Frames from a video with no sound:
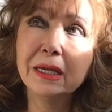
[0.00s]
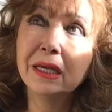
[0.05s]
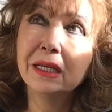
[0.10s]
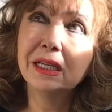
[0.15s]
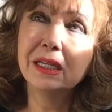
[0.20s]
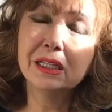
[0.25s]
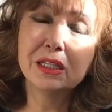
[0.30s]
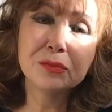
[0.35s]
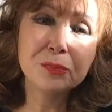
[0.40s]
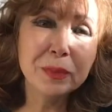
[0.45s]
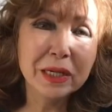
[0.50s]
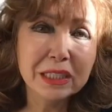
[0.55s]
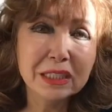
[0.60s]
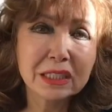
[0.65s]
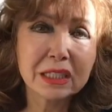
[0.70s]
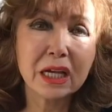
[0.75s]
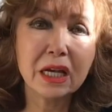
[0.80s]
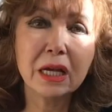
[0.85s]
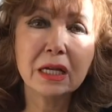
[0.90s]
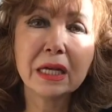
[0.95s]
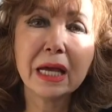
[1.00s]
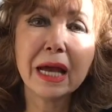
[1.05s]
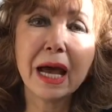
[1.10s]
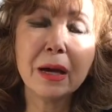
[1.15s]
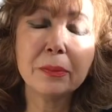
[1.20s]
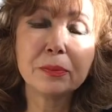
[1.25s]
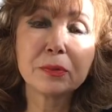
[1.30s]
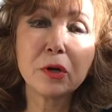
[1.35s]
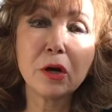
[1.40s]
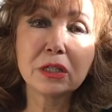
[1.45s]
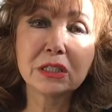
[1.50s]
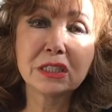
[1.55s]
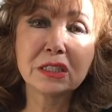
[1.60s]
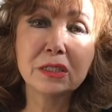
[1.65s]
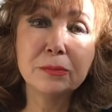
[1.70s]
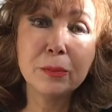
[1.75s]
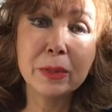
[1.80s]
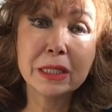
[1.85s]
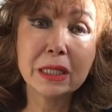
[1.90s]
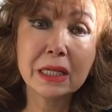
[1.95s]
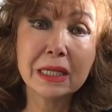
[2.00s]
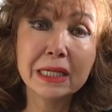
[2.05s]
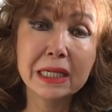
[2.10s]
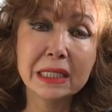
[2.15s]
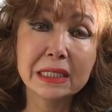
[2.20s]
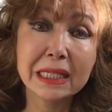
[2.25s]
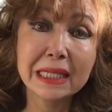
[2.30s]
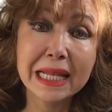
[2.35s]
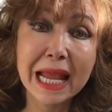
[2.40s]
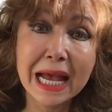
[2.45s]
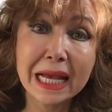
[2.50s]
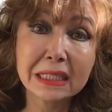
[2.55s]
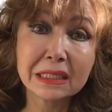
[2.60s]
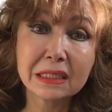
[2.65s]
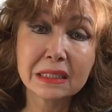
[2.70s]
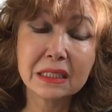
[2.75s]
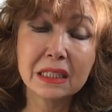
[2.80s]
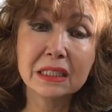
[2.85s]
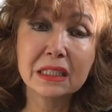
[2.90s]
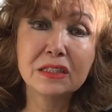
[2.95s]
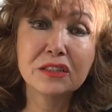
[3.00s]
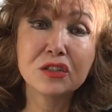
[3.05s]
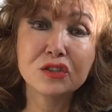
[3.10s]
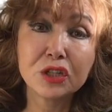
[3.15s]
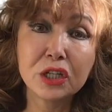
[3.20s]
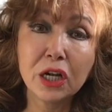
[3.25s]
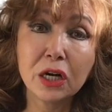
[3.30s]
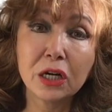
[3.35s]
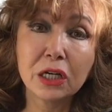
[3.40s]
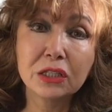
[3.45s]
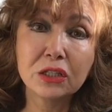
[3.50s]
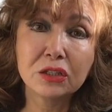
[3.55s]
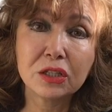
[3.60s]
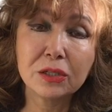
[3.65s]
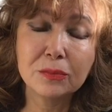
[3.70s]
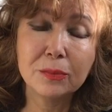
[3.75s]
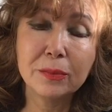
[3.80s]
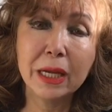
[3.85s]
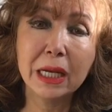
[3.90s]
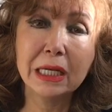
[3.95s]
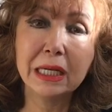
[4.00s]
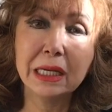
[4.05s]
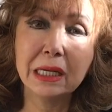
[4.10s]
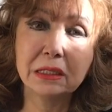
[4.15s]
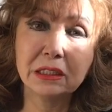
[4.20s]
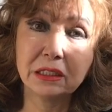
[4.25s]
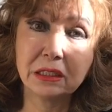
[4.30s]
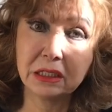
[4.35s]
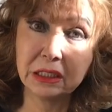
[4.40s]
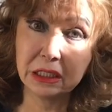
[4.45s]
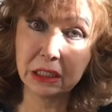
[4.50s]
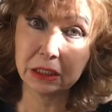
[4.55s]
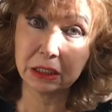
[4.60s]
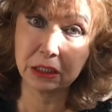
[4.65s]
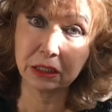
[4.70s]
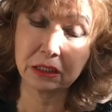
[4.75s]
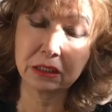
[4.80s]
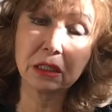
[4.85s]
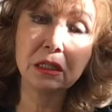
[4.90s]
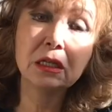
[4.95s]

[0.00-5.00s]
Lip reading: It means approximately it lasted 300 million years.